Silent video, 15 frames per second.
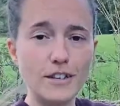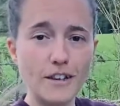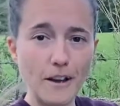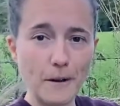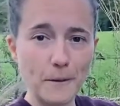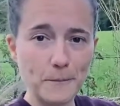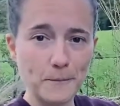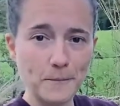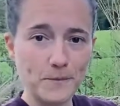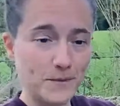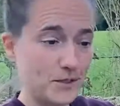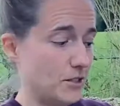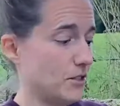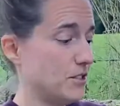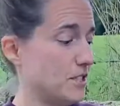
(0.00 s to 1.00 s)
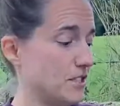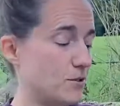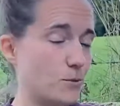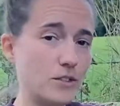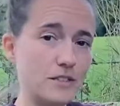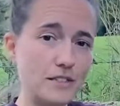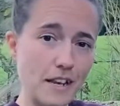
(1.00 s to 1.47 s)
to go. You just
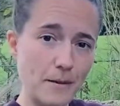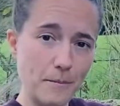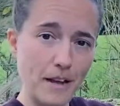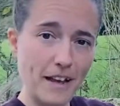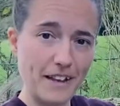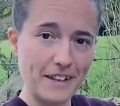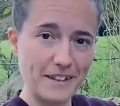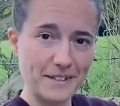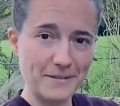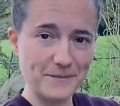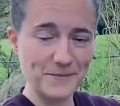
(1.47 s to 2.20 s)
want time back.